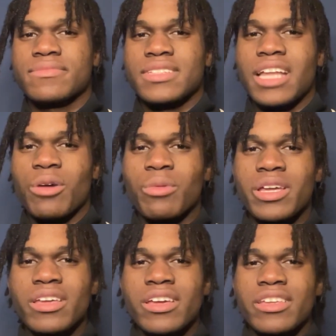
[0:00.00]
That
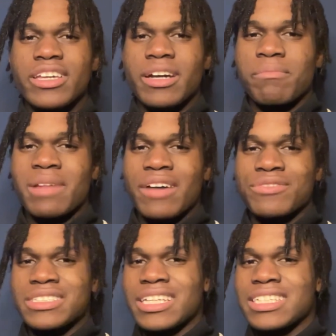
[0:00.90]
way, you can plan
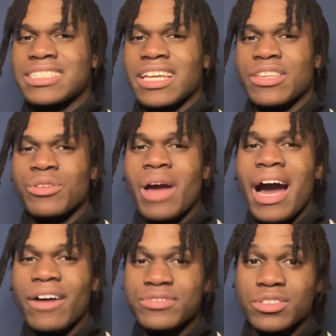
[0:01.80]
for things that you
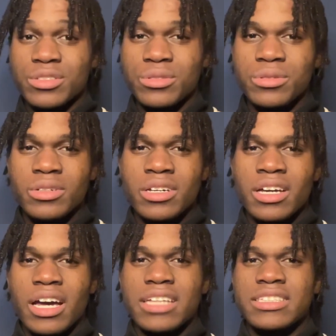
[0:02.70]
have to do
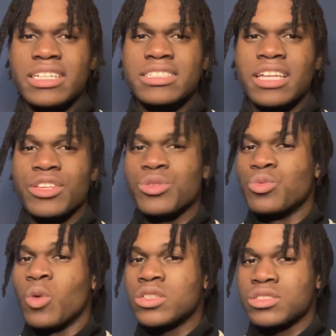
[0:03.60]
and things that you
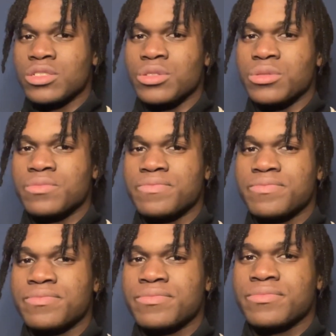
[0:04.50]
want to do.
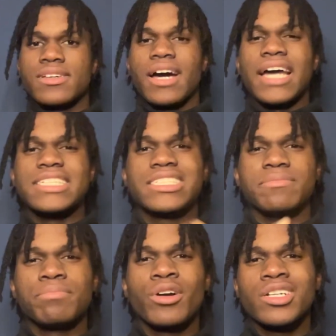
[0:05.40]
And it's
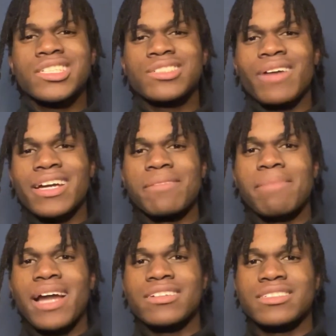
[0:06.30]
important you strike a
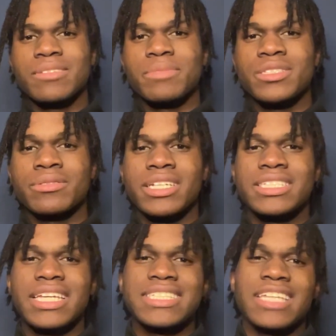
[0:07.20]
balance in between the
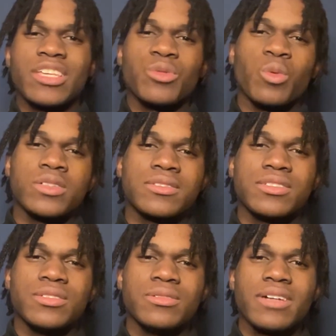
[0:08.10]
things that you want
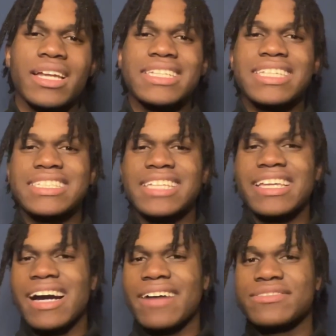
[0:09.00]
to do and the things that
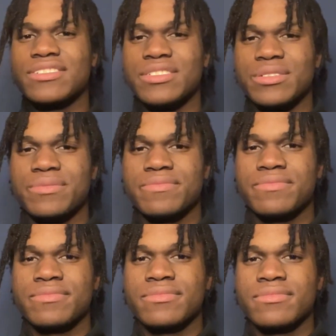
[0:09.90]
you have to do.
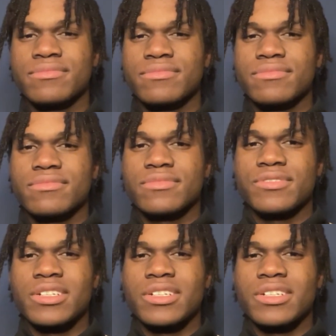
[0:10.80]
For